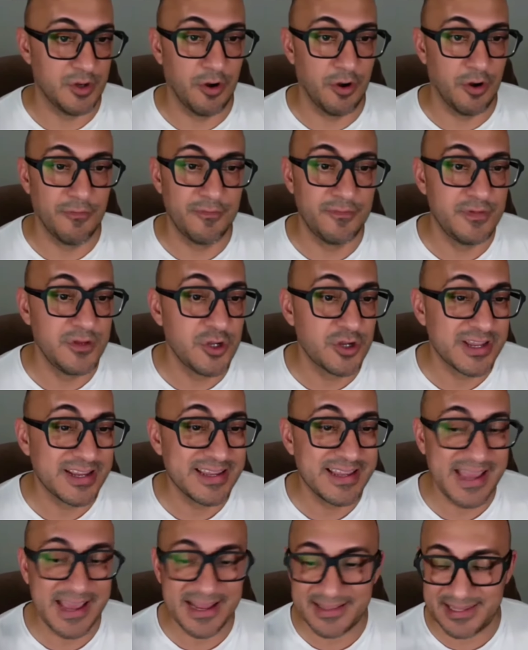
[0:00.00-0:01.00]
you know, you
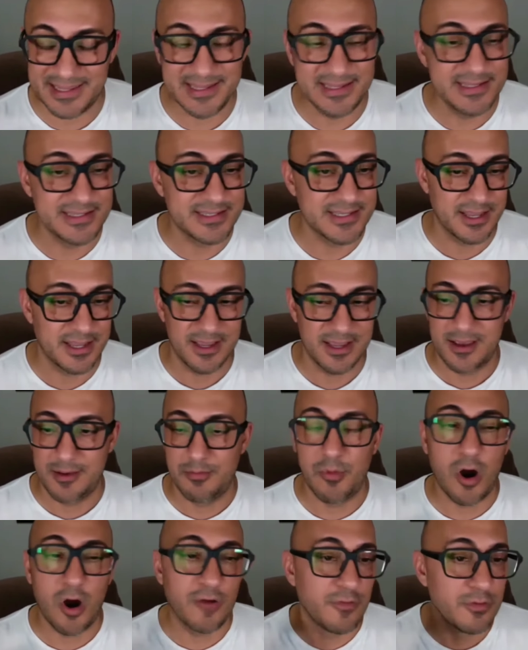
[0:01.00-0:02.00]
can get these
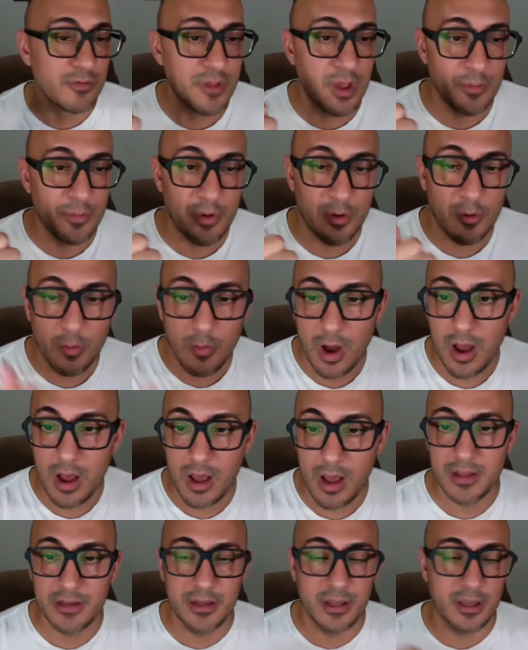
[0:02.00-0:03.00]
Marvel number
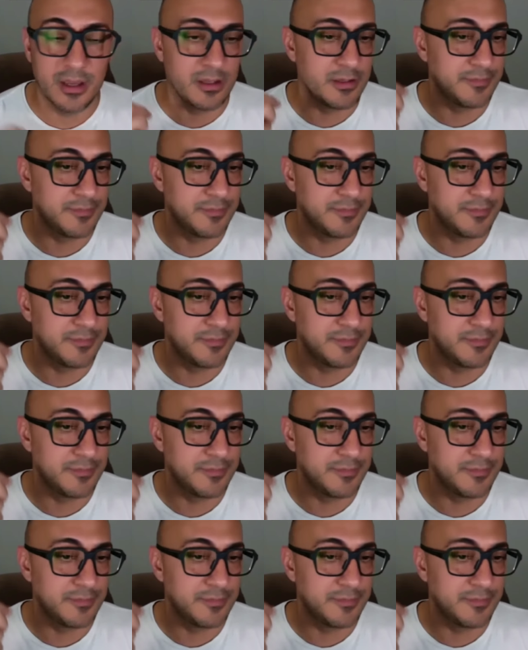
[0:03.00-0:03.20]
one,